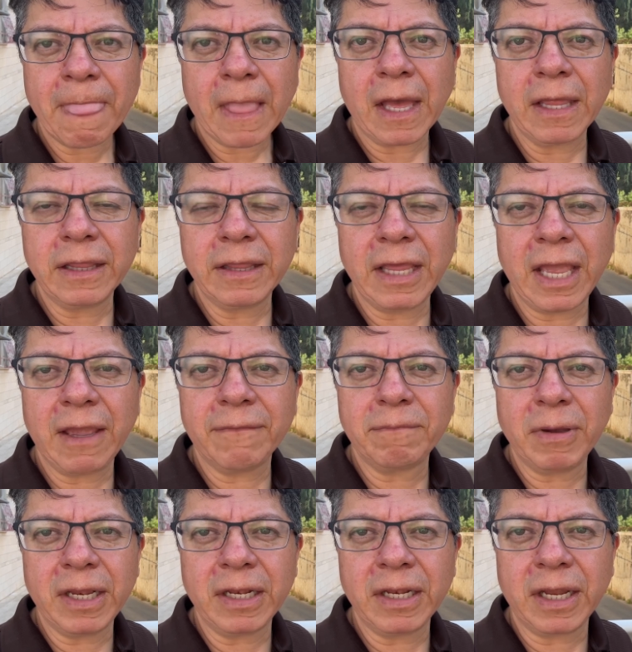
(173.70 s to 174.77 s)
and they've
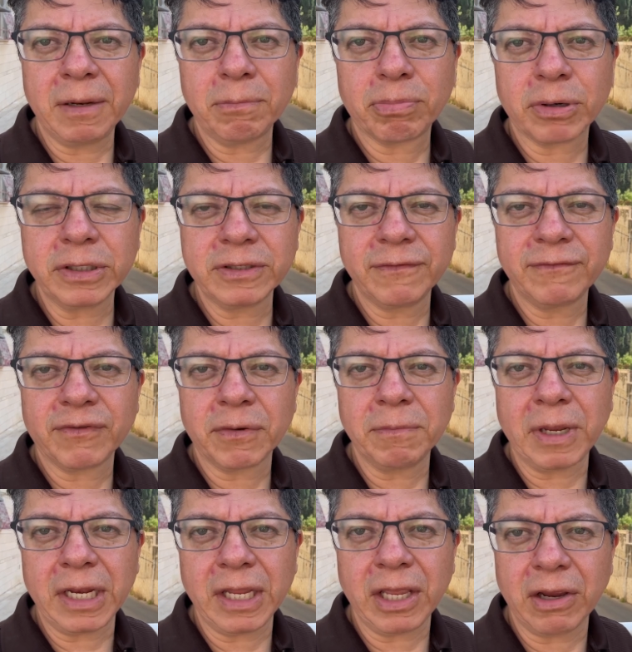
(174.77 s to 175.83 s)
been in prison for
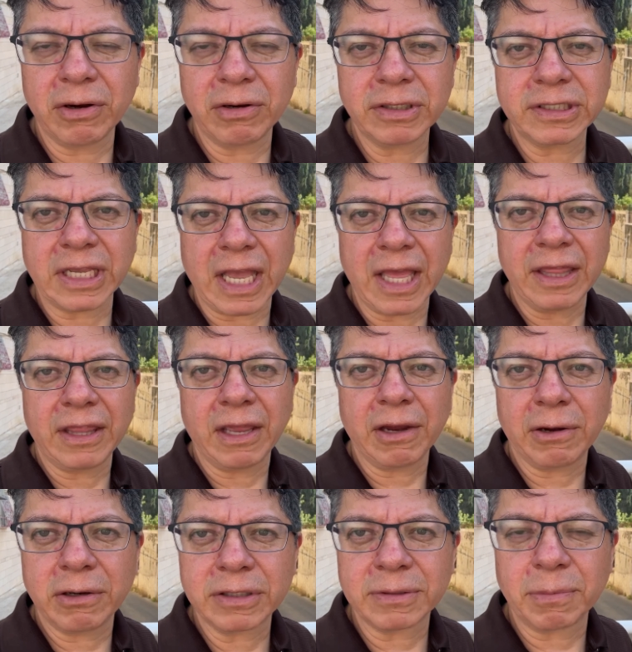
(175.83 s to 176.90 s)
many years, and
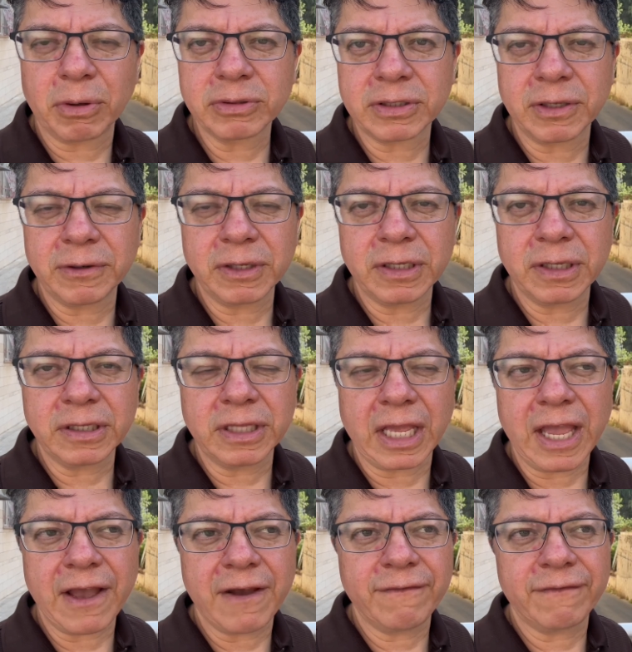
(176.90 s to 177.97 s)

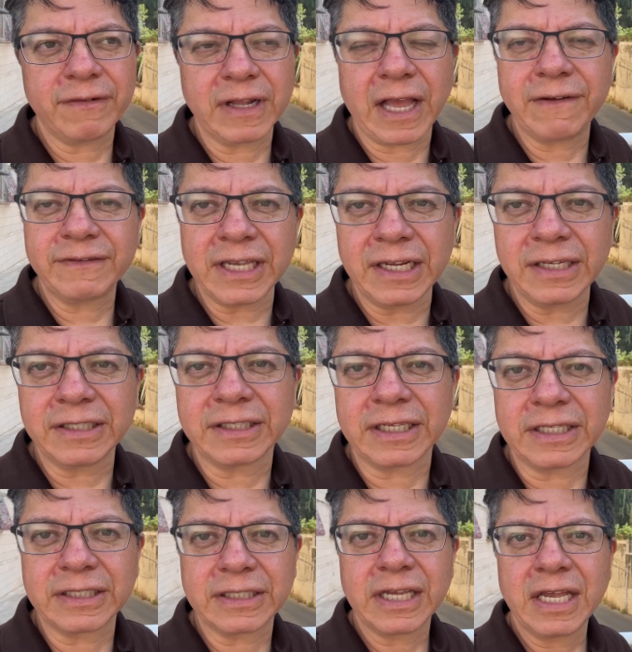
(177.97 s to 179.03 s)
they have life
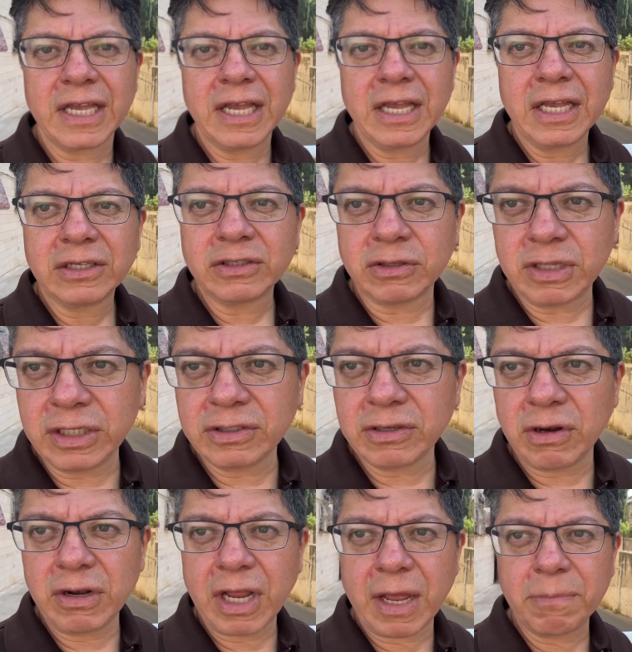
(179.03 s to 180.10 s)
sentences. So these
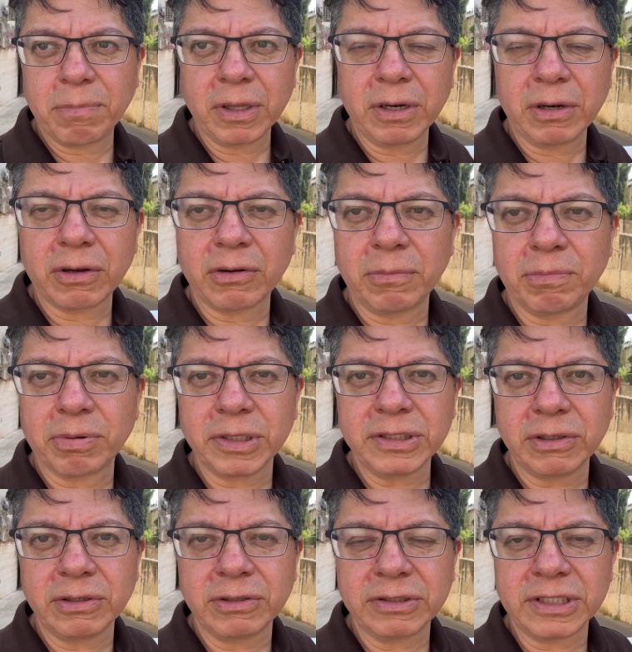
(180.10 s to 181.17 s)
are not political
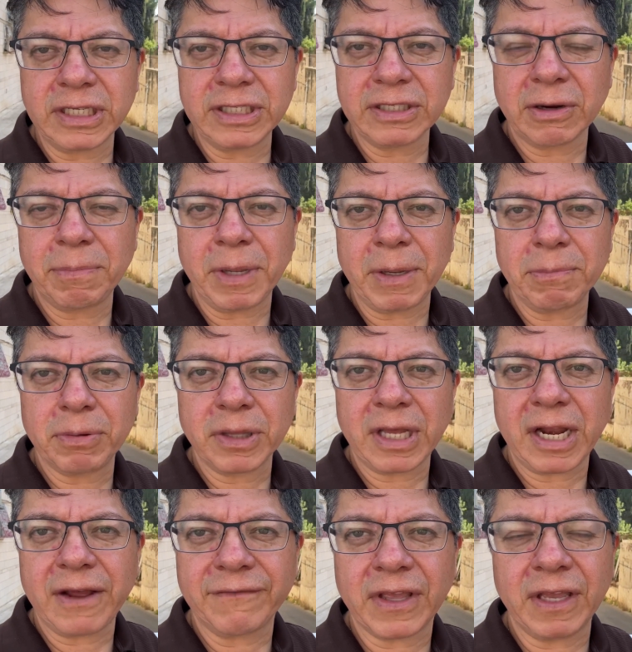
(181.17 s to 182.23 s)
prisoners. These are people
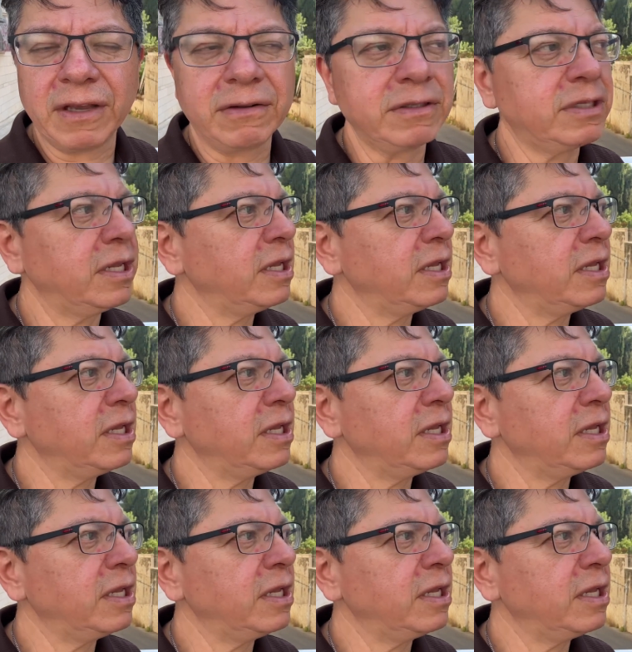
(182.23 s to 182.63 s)
that have killed